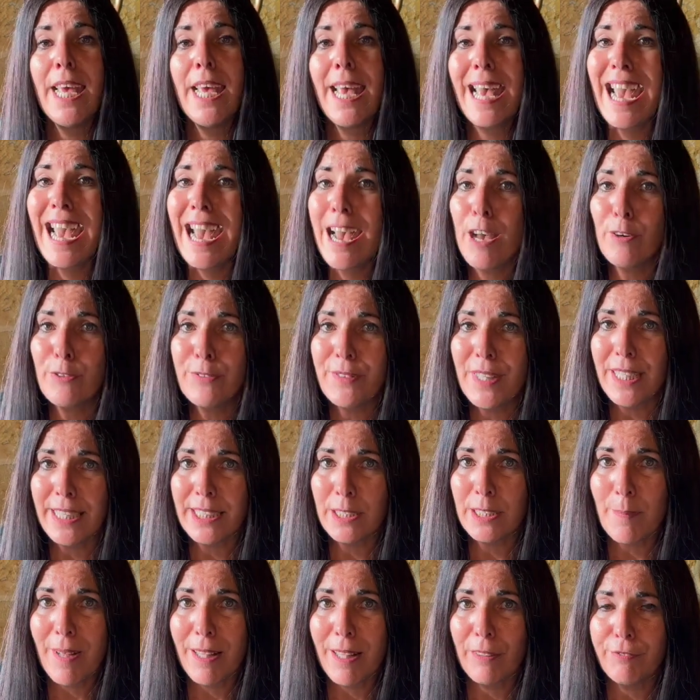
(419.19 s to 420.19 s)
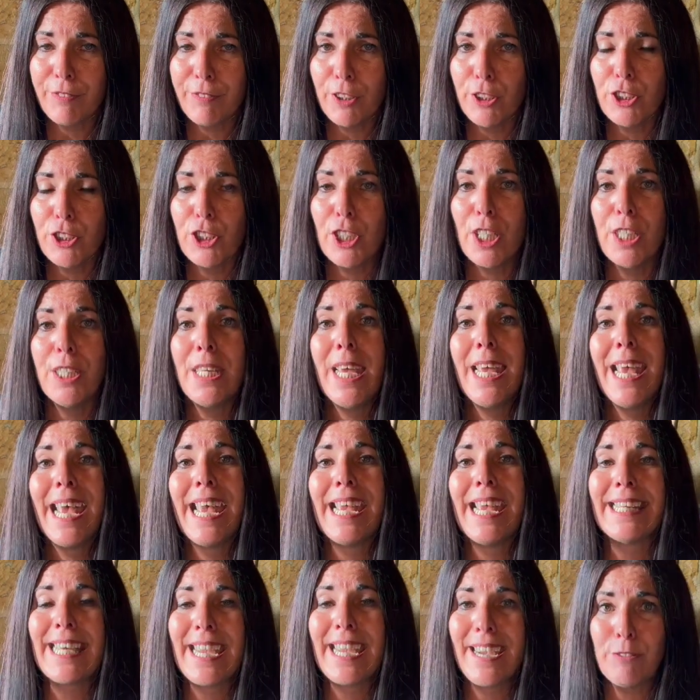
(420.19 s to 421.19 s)
how things malfunction,
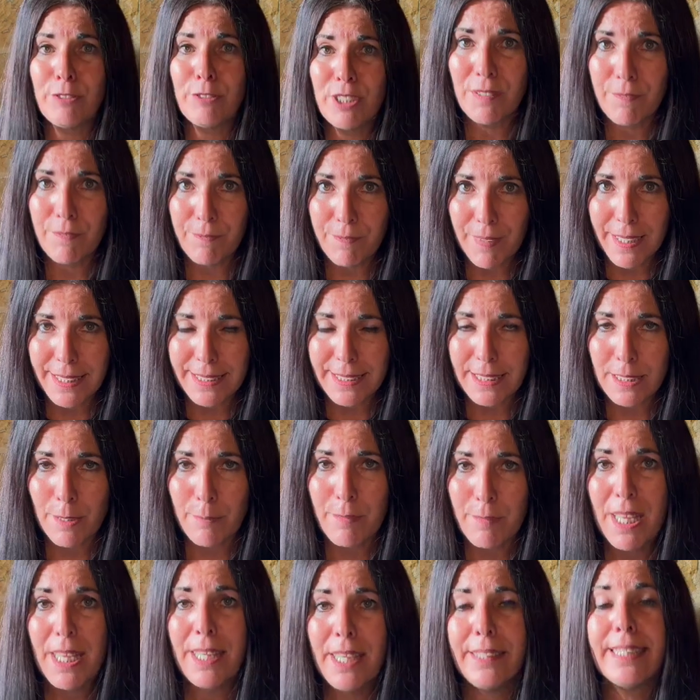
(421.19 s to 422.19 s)
and how fix them.